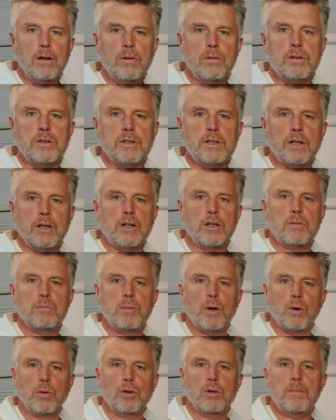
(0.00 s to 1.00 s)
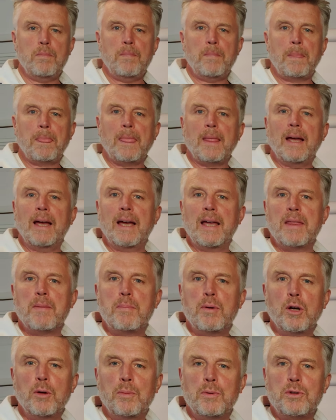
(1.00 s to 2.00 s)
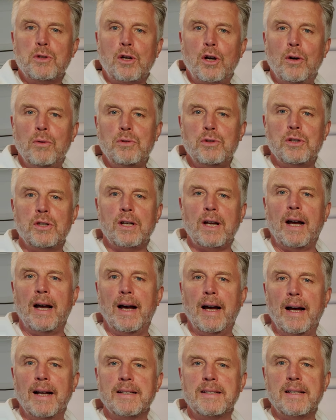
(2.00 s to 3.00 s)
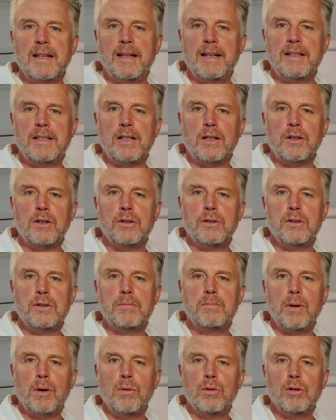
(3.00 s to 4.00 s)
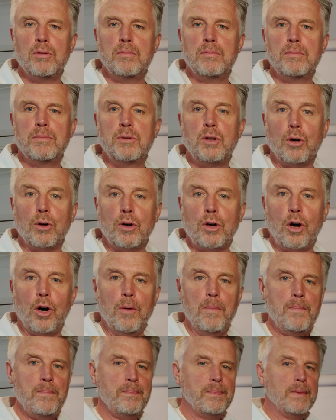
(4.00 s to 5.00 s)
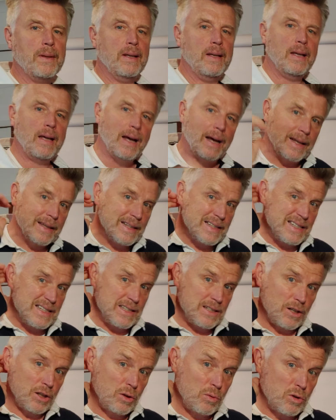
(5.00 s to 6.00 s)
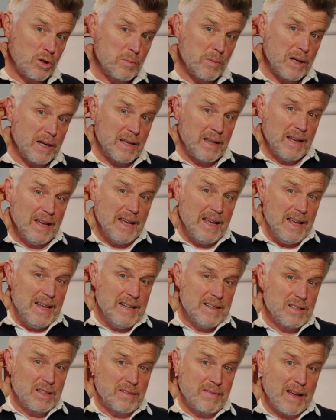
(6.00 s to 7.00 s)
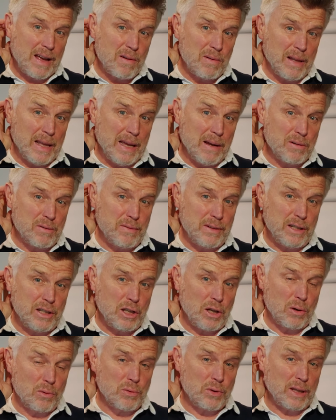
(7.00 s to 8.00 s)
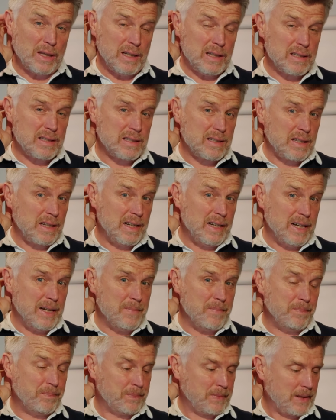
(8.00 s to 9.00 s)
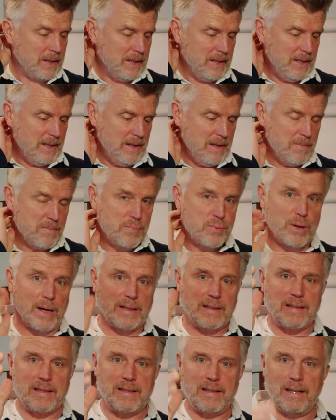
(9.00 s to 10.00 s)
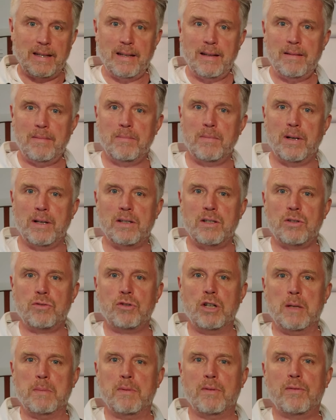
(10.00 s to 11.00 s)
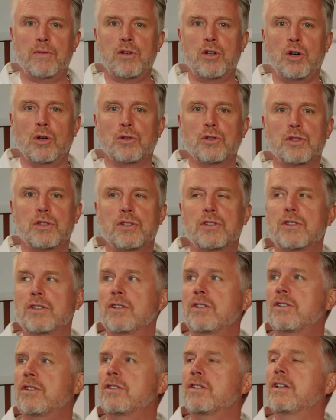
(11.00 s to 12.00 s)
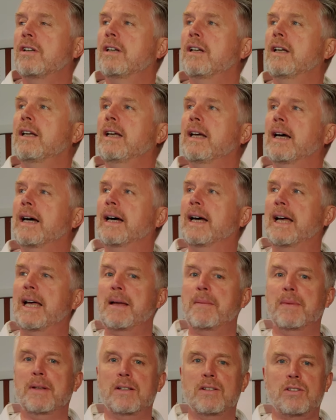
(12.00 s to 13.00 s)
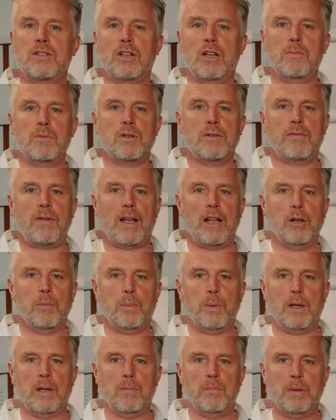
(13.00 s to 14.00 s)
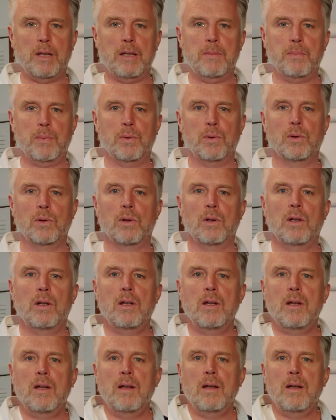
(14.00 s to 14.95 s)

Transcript: Hello, it's Duncan Bolam, uh, the Purpose Coach at uh, duncanbolam.com, and this is another one of my sort of out loud video things, um, practicing my stream of consciousness um, in terms of helping people